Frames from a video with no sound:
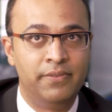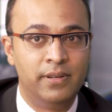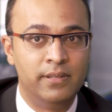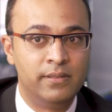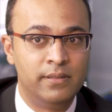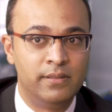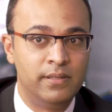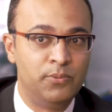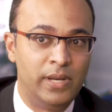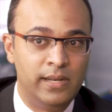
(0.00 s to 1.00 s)
for instance,
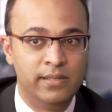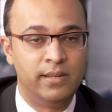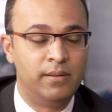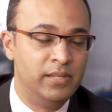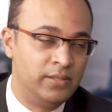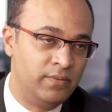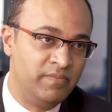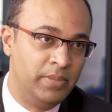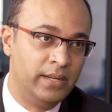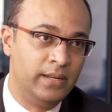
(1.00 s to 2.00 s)
is well established.
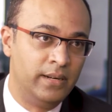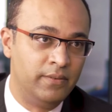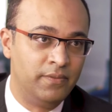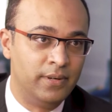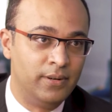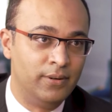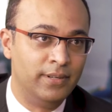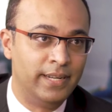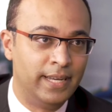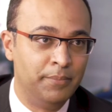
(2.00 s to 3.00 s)
We've been around for a
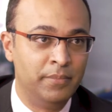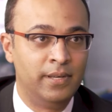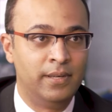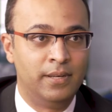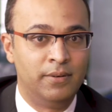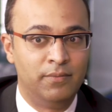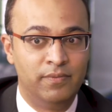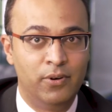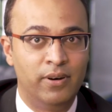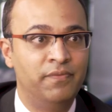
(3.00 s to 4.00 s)
long time.
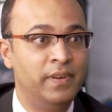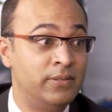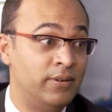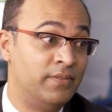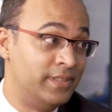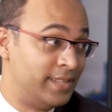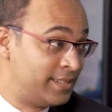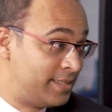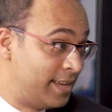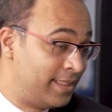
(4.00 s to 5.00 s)
We've got a fixed office.
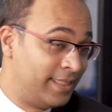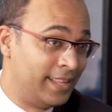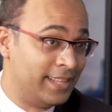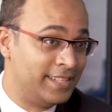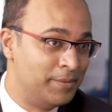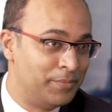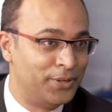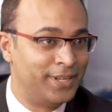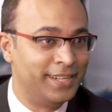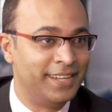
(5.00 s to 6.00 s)
That's the other thing that's
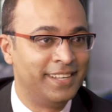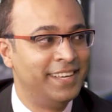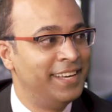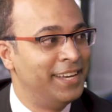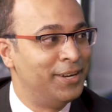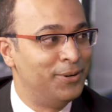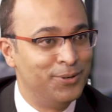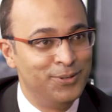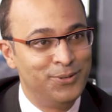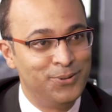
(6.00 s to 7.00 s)
important.
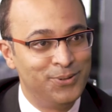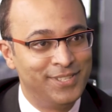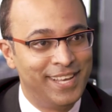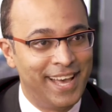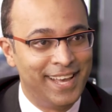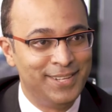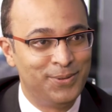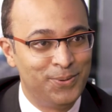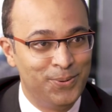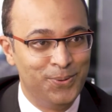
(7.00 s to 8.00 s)
Don't choose guys
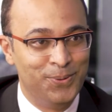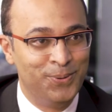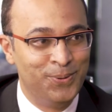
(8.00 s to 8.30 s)
who